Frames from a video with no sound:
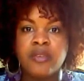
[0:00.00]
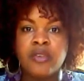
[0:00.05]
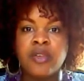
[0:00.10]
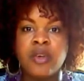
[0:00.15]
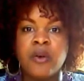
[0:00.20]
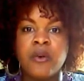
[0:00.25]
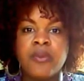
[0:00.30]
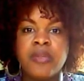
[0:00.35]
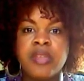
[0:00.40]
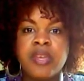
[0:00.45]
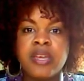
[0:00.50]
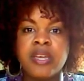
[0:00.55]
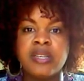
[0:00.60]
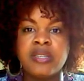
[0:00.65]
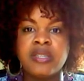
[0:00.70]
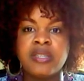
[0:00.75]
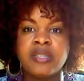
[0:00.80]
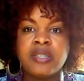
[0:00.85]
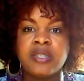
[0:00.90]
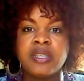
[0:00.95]

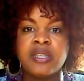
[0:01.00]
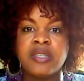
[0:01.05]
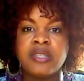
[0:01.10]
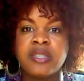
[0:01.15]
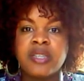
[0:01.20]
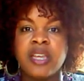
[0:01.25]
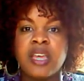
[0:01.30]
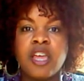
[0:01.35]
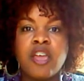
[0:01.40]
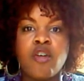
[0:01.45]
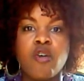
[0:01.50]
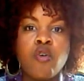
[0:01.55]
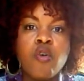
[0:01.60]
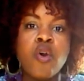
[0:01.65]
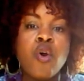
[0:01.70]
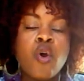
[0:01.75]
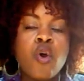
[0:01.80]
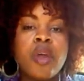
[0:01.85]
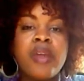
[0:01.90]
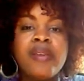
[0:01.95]
This thing,
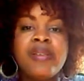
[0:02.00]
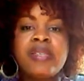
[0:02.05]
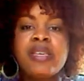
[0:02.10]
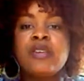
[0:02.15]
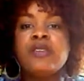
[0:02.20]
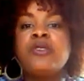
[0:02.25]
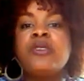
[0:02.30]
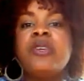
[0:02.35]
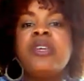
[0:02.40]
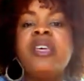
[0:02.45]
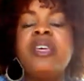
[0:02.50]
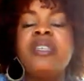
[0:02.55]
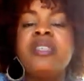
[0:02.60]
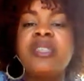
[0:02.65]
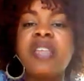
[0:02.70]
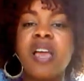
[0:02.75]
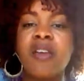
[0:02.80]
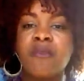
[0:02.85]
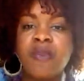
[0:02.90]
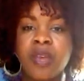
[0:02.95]
or he tells you
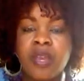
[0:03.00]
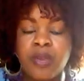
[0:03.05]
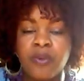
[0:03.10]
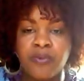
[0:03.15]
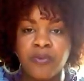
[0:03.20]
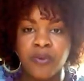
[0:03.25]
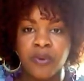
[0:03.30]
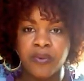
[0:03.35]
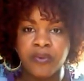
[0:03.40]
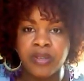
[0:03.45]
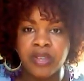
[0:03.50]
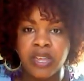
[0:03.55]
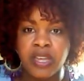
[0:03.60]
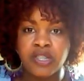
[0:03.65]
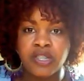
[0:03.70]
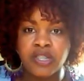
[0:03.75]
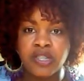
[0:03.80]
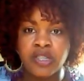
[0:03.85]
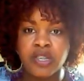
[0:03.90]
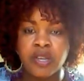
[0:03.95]
he's not ready for a
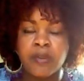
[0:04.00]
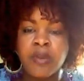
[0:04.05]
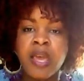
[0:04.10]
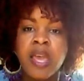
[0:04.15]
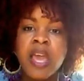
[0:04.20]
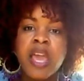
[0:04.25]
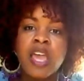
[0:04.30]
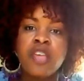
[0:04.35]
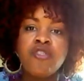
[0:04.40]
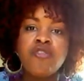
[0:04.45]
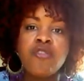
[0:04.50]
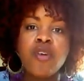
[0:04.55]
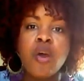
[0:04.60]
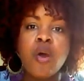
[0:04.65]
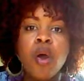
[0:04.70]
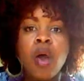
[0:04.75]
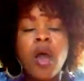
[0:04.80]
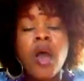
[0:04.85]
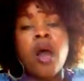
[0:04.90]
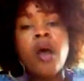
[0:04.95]
relationship, and you
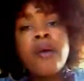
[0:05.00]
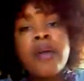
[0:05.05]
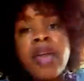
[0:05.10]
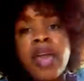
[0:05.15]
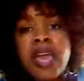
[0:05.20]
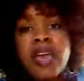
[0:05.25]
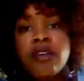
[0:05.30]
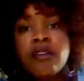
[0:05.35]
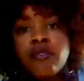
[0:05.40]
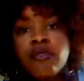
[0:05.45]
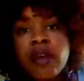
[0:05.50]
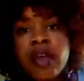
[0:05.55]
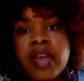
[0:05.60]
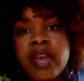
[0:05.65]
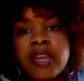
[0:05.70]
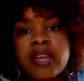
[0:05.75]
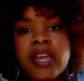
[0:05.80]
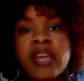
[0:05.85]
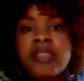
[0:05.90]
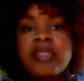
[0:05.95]
go, okay,
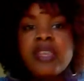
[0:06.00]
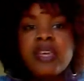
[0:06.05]
great.